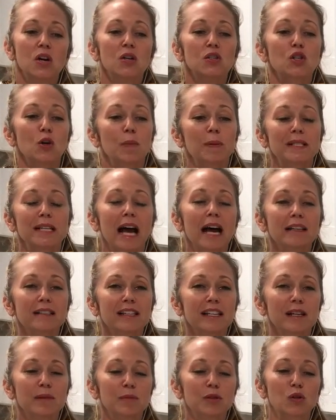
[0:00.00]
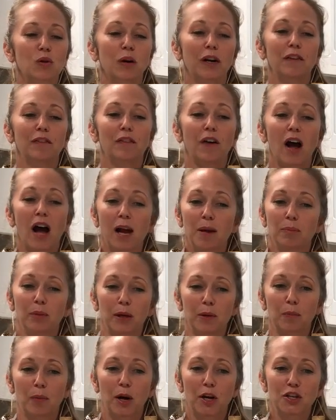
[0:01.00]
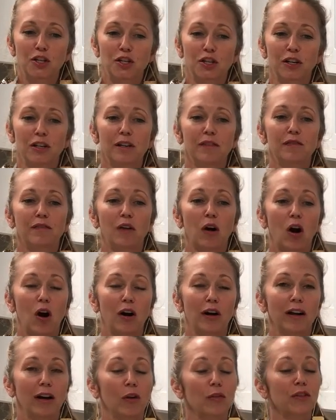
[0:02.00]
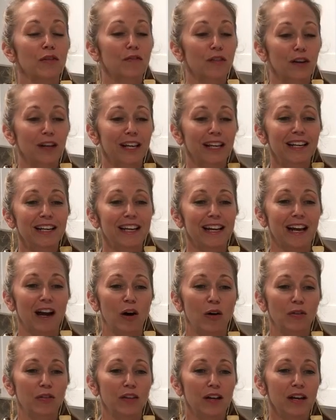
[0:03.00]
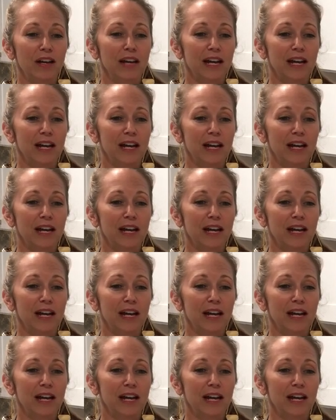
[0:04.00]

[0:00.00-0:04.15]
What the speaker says: So potassium is great for high blood pressure, for heart health, and for kidney health.